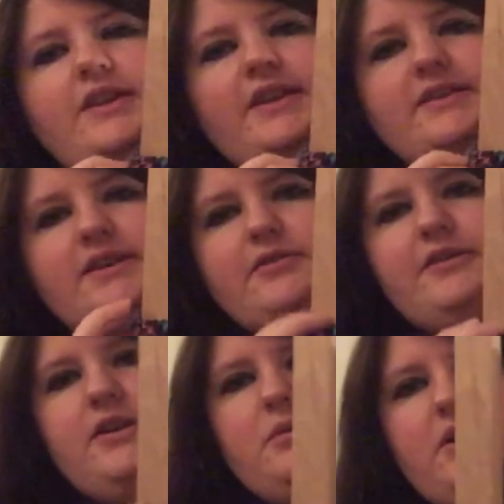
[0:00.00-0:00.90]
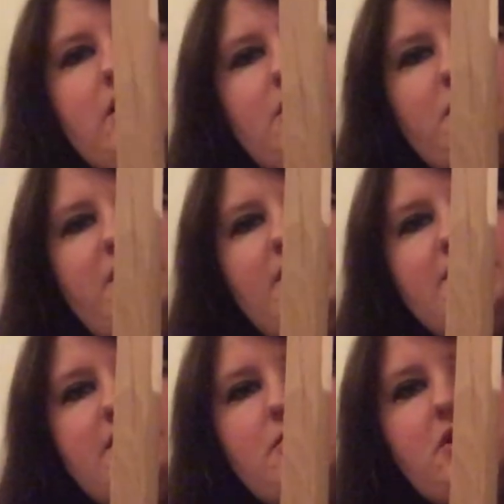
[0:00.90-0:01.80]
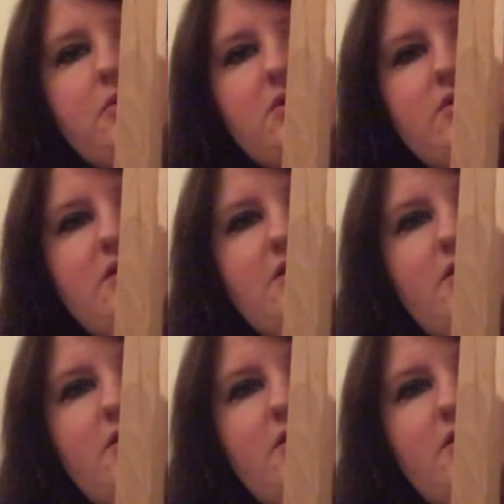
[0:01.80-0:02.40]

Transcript: And that's how far we are with it at the moment.